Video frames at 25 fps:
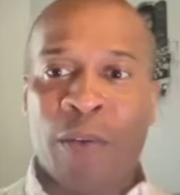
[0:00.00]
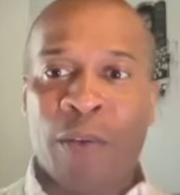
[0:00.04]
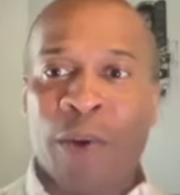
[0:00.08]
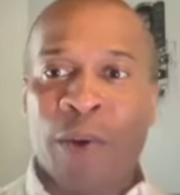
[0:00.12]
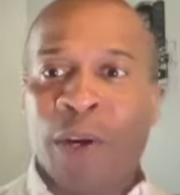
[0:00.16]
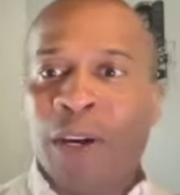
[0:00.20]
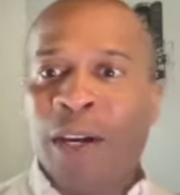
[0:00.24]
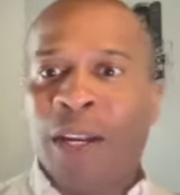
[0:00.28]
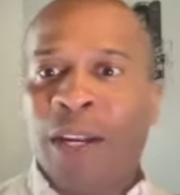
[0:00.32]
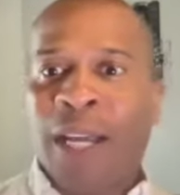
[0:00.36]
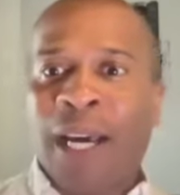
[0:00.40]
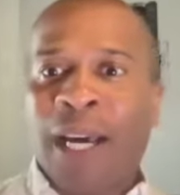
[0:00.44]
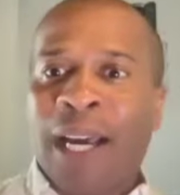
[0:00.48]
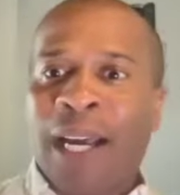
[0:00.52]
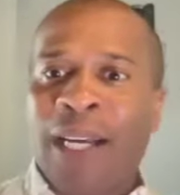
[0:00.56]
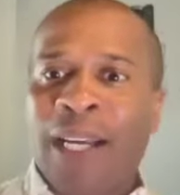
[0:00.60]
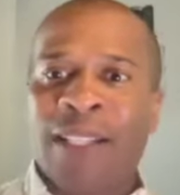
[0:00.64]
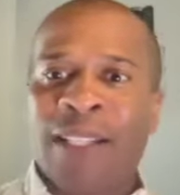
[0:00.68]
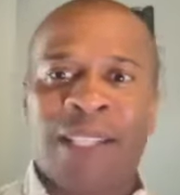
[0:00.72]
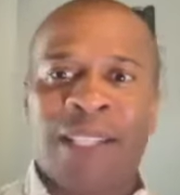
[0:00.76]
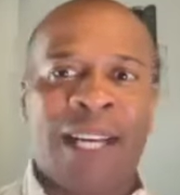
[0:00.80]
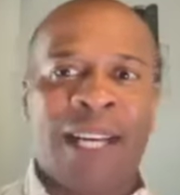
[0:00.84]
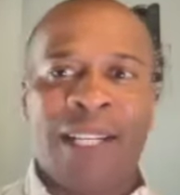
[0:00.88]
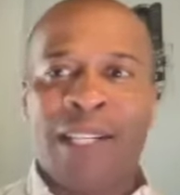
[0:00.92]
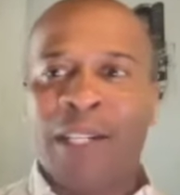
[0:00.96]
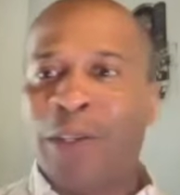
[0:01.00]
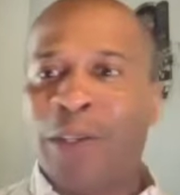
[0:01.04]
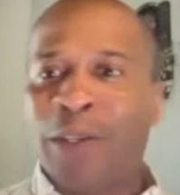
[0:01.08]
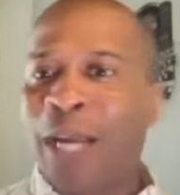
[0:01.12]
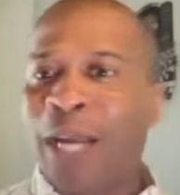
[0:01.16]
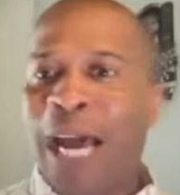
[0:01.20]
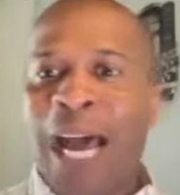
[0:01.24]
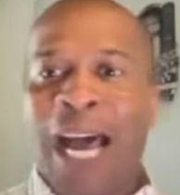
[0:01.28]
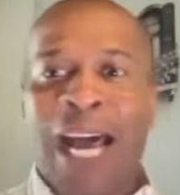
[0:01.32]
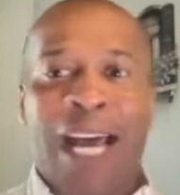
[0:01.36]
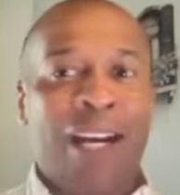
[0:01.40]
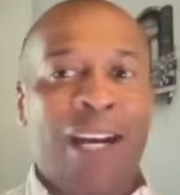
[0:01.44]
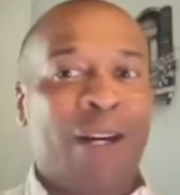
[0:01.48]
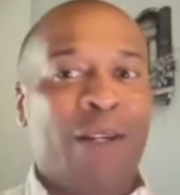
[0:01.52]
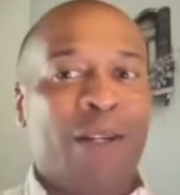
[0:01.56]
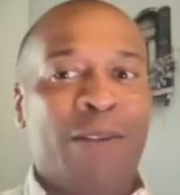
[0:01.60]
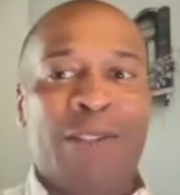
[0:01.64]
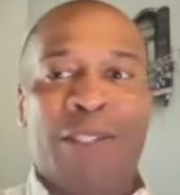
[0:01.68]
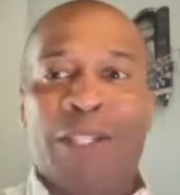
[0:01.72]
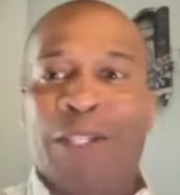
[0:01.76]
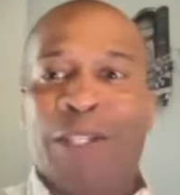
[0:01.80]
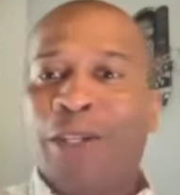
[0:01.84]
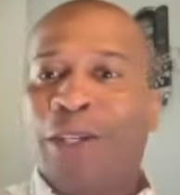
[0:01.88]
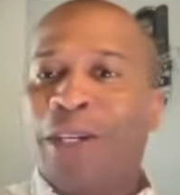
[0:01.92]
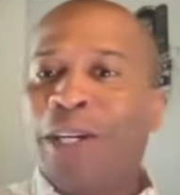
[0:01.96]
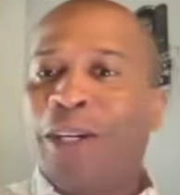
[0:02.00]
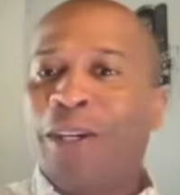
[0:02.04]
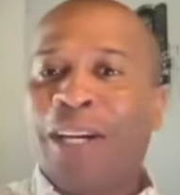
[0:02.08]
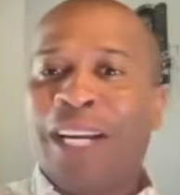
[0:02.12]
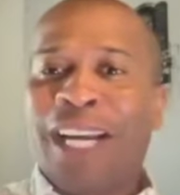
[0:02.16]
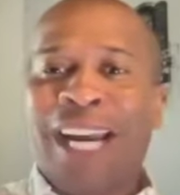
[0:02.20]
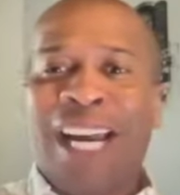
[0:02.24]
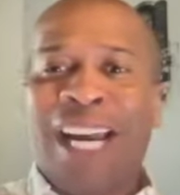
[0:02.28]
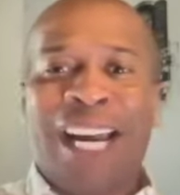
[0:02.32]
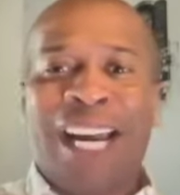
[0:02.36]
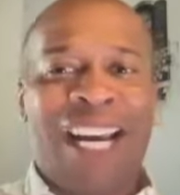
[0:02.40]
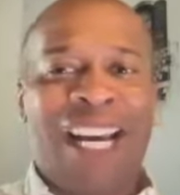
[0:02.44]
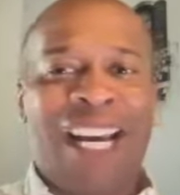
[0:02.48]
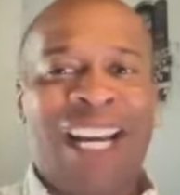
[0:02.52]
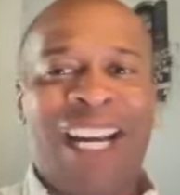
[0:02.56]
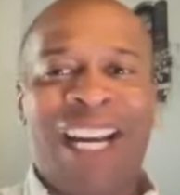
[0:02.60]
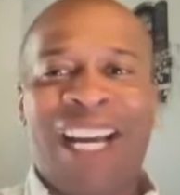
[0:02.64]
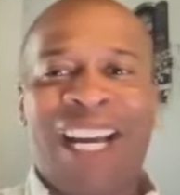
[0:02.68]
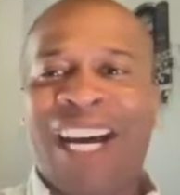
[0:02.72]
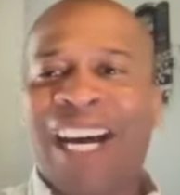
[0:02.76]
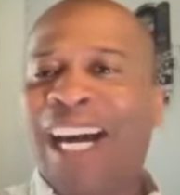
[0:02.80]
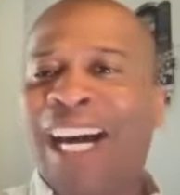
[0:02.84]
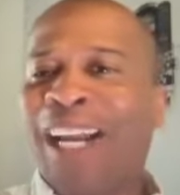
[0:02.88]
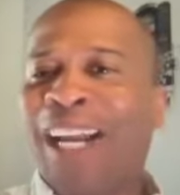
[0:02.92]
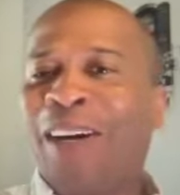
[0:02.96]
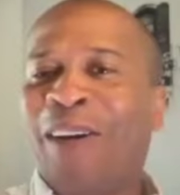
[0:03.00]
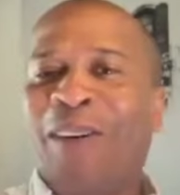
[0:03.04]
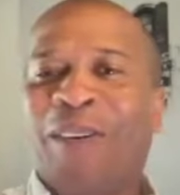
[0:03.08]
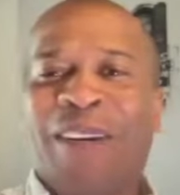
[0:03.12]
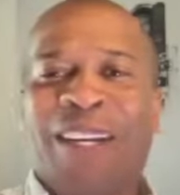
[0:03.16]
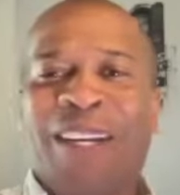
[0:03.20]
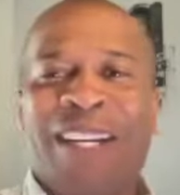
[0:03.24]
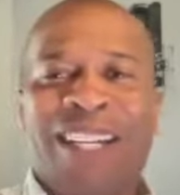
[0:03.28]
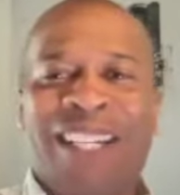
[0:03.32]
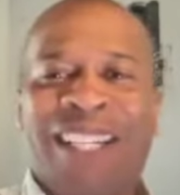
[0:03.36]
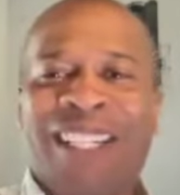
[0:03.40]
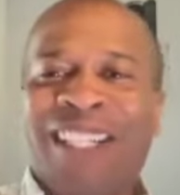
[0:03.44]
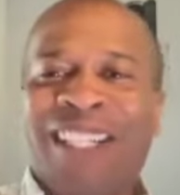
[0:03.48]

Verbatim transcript: were like, it's like, dude, I don't do cocaine. I don't want